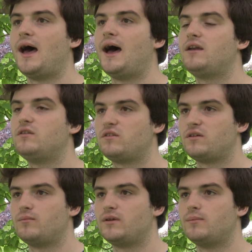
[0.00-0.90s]
and
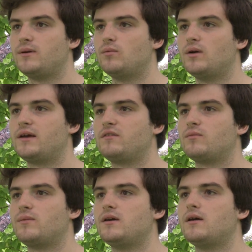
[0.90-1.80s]
simply be willing to
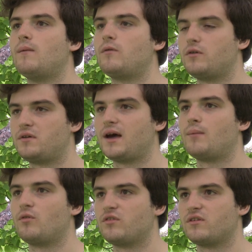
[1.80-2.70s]
be a good
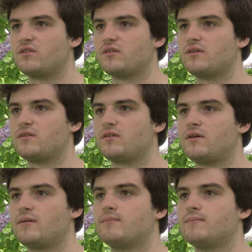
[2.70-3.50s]
camera assistant